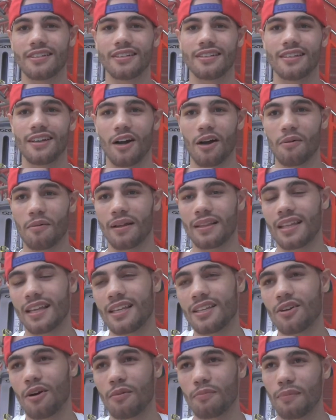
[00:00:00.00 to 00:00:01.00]
I think
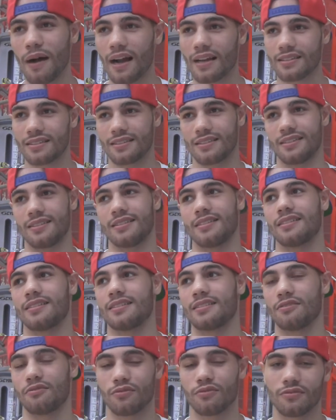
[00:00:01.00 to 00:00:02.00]
he's gonna box.
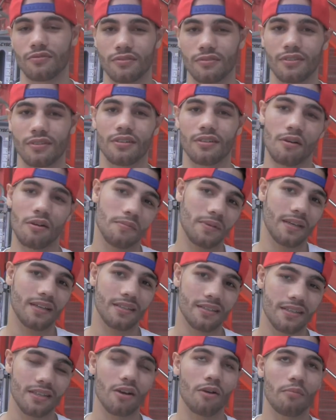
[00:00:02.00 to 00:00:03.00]
I mean,
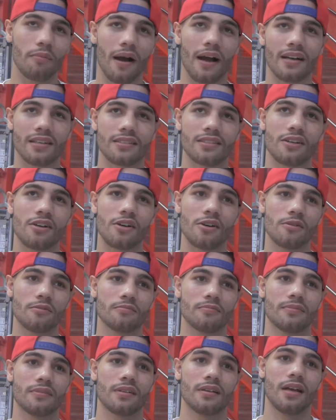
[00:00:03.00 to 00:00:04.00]
he's gonna
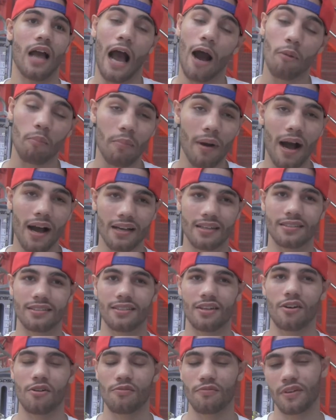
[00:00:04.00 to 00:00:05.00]
outbox
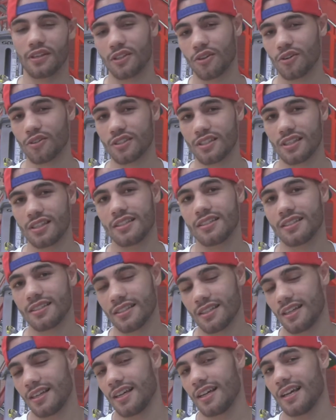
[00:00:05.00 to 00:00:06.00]
Victor Ortiz.
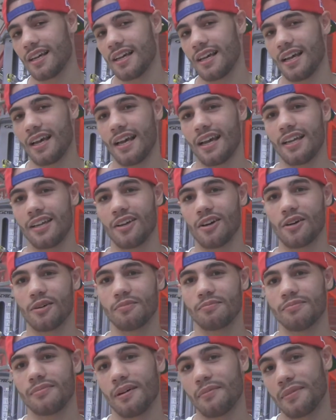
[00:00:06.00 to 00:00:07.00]
And I
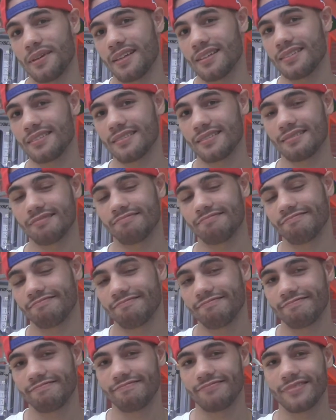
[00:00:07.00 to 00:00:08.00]
mean,
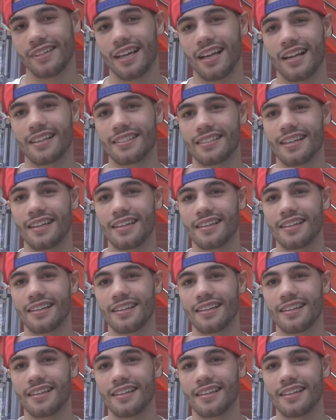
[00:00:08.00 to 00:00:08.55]
what can I say?